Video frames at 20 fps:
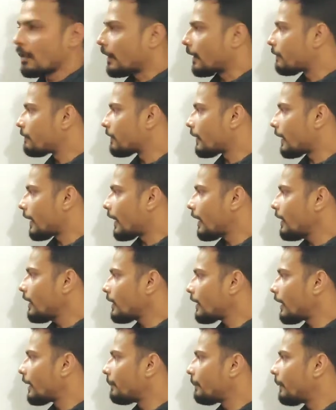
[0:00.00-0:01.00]
If
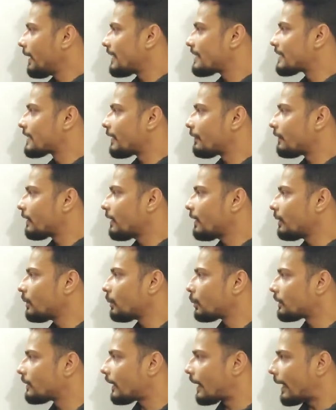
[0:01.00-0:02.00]
A and B is given,
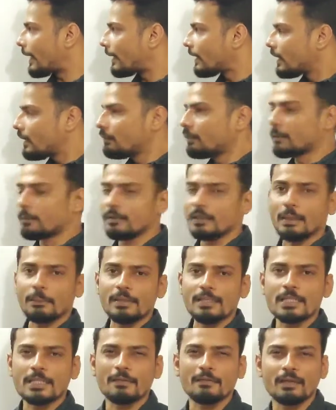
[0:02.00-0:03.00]
with the angle between them
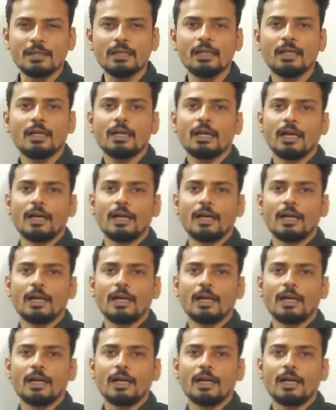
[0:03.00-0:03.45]
is given,